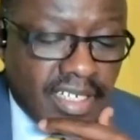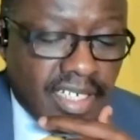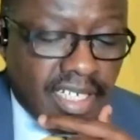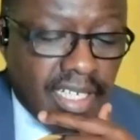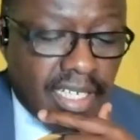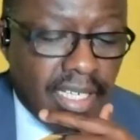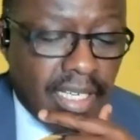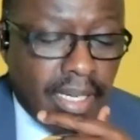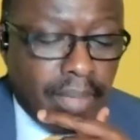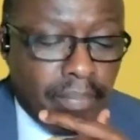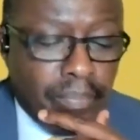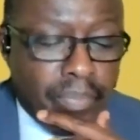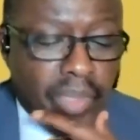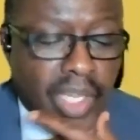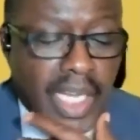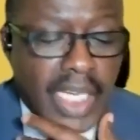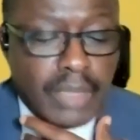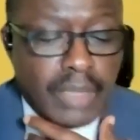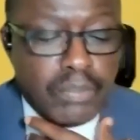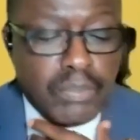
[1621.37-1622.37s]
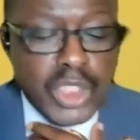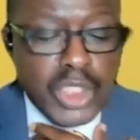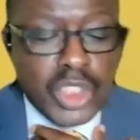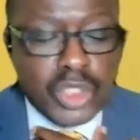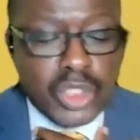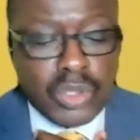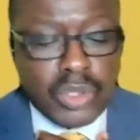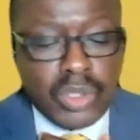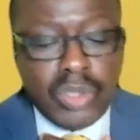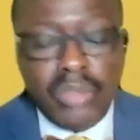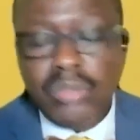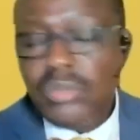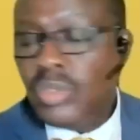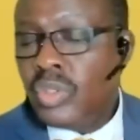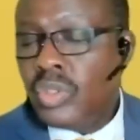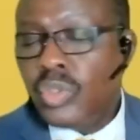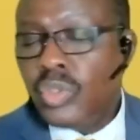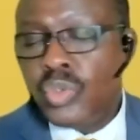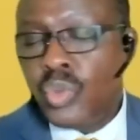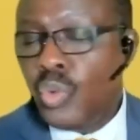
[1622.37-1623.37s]
um, admission
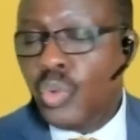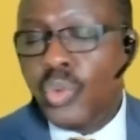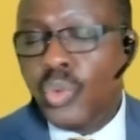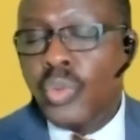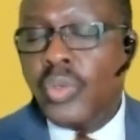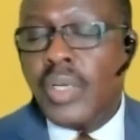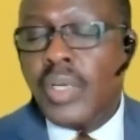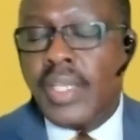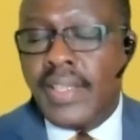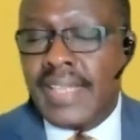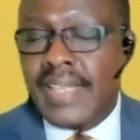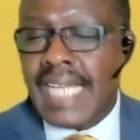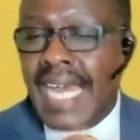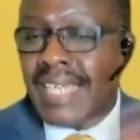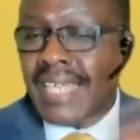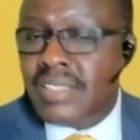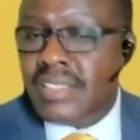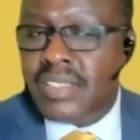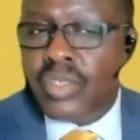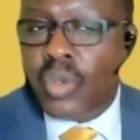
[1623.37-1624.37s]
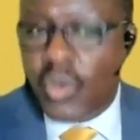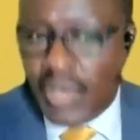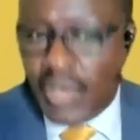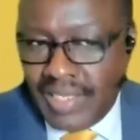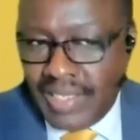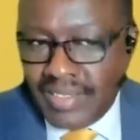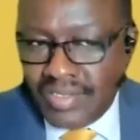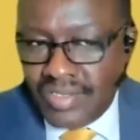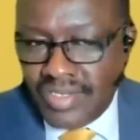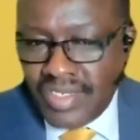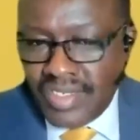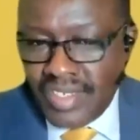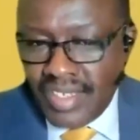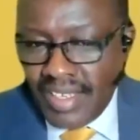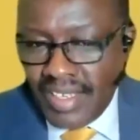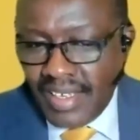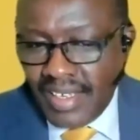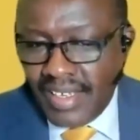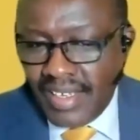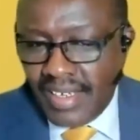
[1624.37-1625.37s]
to that college
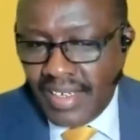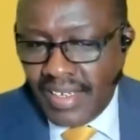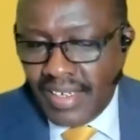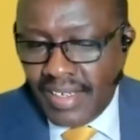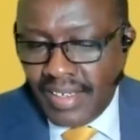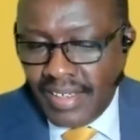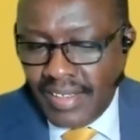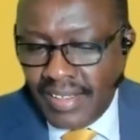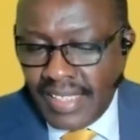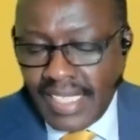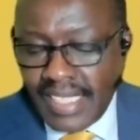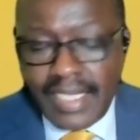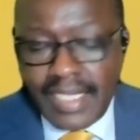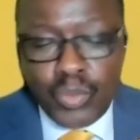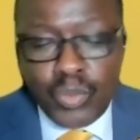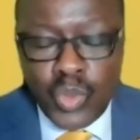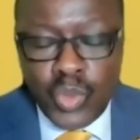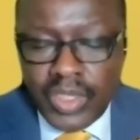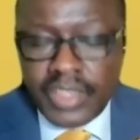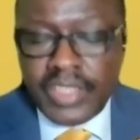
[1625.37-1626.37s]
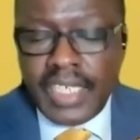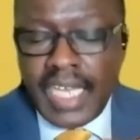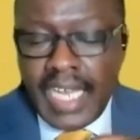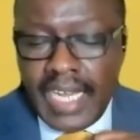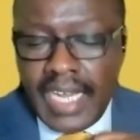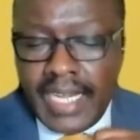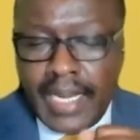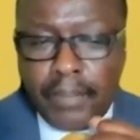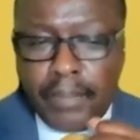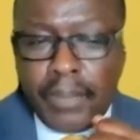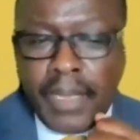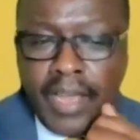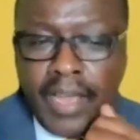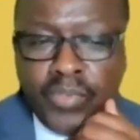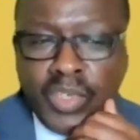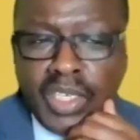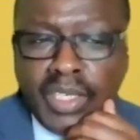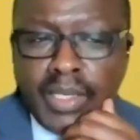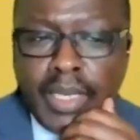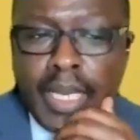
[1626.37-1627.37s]
that they wouldn't end up
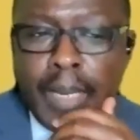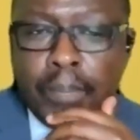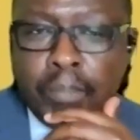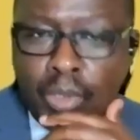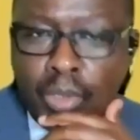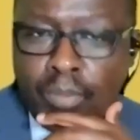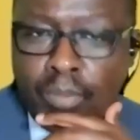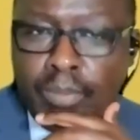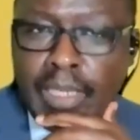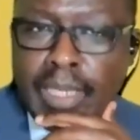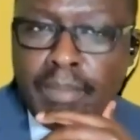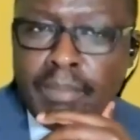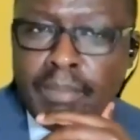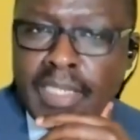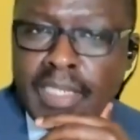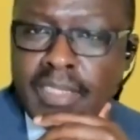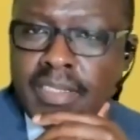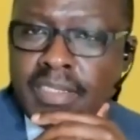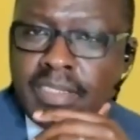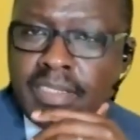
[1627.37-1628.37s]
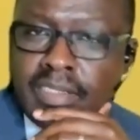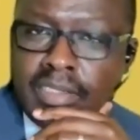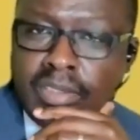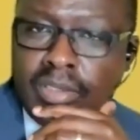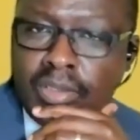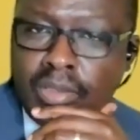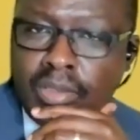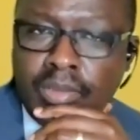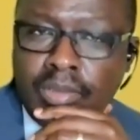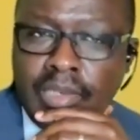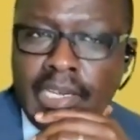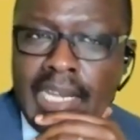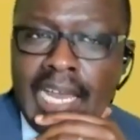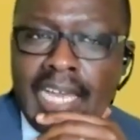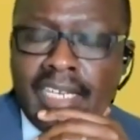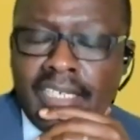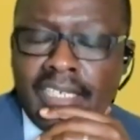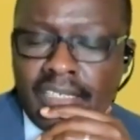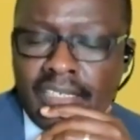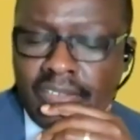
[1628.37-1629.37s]
having a problem and you know
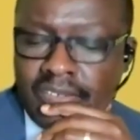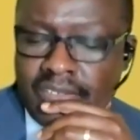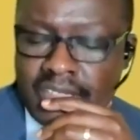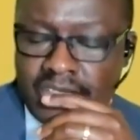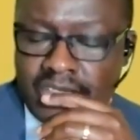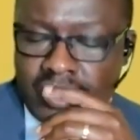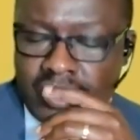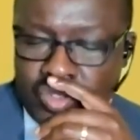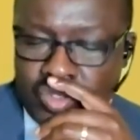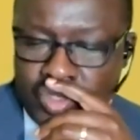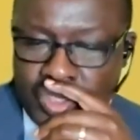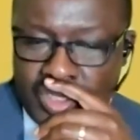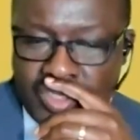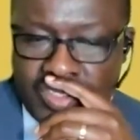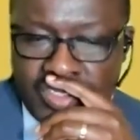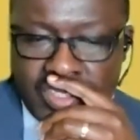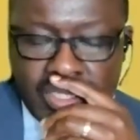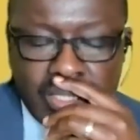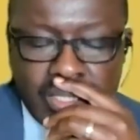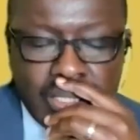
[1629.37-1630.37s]
landing on the streets